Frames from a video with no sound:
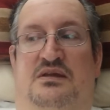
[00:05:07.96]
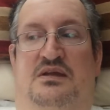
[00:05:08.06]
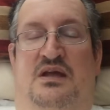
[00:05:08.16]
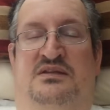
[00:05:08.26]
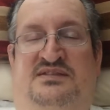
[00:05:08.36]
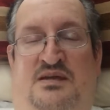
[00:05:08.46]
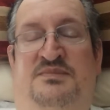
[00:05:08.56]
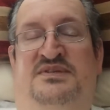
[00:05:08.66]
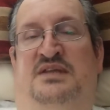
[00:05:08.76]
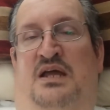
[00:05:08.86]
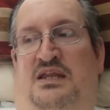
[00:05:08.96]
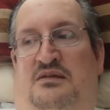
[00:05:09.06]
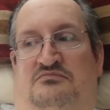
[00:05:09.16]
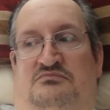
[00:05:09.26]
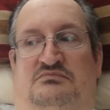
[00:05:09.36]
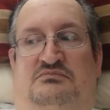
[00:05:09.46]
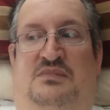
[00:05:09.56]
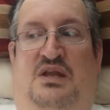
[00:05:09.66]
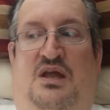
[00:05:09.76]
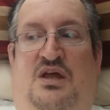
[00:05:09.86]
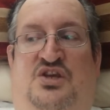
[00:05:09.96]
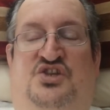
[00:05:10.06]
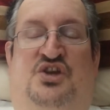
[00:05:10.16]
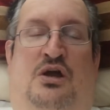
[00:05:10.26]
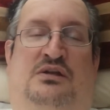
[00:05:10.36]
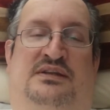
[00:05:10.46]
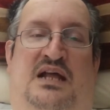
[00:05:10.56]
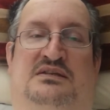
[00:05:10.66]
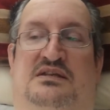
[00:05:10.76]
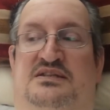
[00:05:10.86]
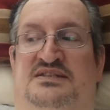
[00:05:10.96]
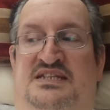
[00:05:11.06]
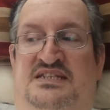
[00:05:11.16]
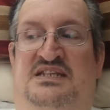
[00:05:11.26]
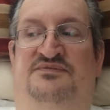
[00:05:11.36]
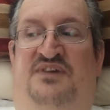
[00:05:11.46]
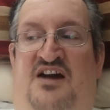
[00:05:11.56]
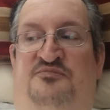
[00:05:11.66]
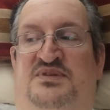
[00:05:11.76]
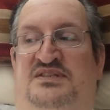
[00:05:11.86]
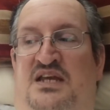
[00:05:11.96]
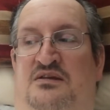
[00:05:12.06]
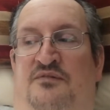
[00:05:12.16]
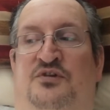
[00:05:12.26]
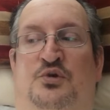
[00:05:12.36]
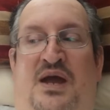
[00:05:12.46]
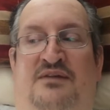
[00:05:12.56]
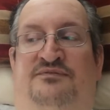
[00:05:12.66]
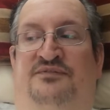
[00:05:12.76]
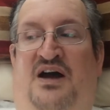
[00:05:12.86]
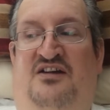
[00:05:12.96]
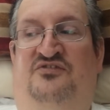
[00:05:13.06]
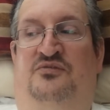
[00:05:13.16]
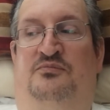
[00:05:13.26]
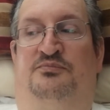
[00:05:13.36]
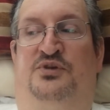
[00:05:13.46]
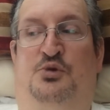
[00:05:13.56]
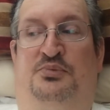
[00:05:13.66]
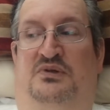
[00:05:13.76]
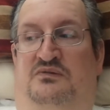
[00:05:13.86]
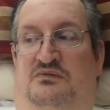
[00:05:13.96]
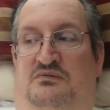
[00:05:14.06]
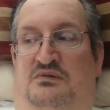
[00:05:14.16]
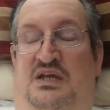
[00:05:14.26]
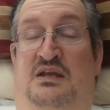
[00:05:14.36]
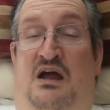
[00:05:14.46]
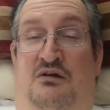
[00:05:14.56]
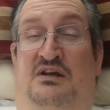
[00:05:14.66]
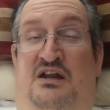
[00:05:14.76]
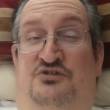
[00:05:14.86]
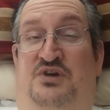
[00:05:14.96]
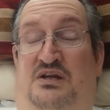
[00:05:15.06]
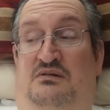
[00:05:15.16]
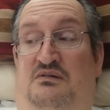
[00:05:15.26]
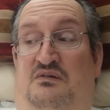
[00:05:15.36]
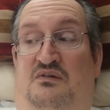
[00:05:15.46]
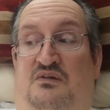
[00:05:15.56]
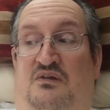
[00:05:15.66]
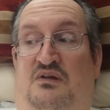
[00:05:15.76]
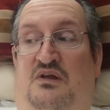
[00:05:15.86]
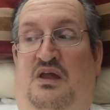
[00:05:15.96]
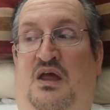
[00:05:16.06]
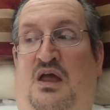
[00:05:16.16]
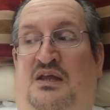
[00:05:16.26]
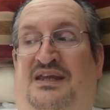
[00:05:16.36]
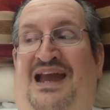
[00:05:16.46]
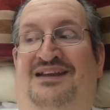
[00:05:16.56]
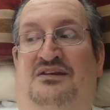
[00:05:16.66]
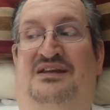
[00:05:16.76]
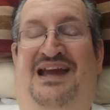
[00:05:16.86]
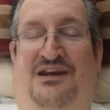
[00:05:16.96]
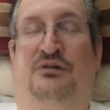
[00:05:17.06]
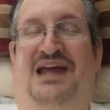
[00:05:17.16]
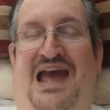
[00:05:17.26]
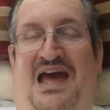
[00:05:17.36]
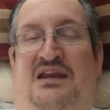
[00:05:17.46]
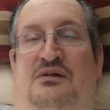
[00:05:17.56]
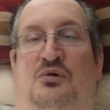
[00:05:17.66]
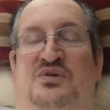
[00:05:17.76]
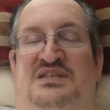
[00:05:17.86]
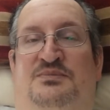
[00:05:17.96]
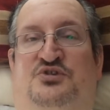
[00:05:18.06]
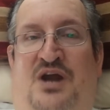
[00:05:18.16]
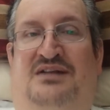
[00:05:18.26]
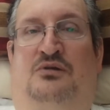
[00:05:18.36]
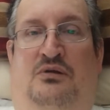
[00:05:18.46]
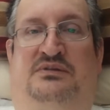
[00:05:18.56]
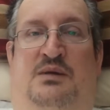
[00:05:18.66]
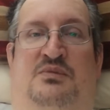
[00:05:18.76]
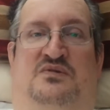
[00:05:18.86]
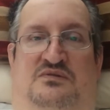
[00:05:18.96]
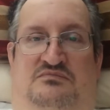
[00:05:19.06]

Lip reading: A TIM study showed that 65% of grade 5 pupils in our country cannot add or subtract whole numbers.